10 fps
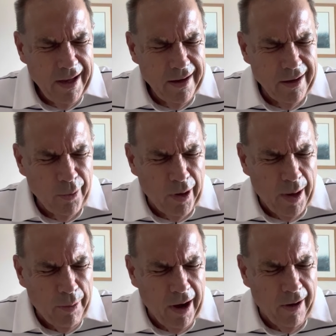Lord, I
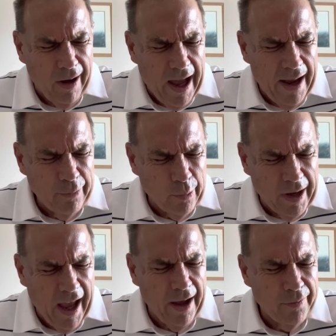pray our lives would
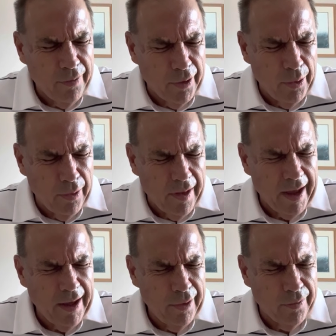count for you.
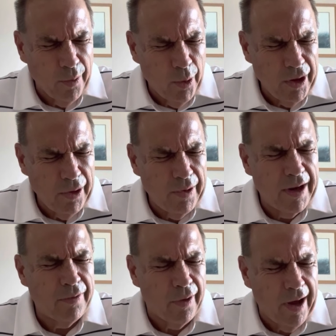Thank you for what you
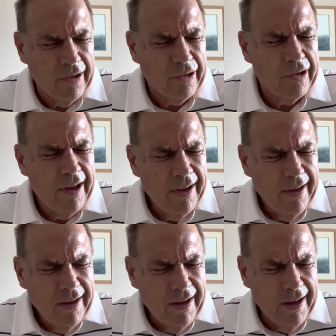did for us.
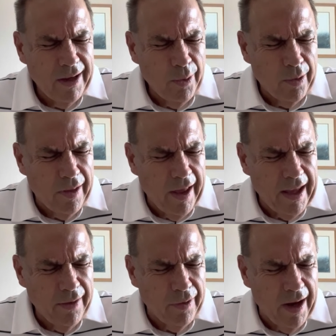Lord,
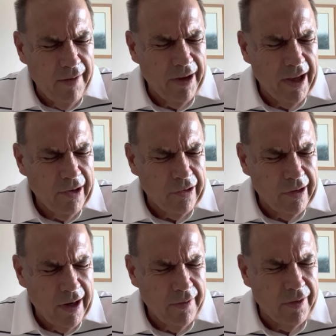thank you for loving us
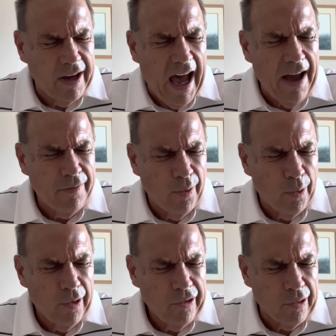enough to die
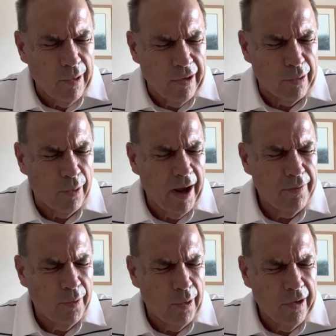for us, to resurrect
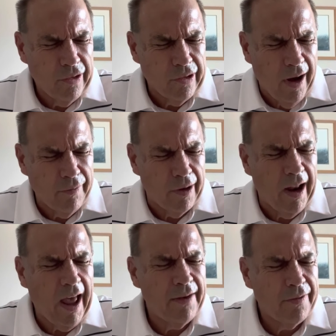for us, to offer
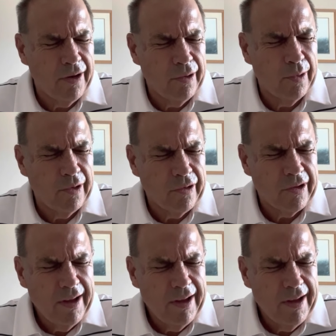life unto us.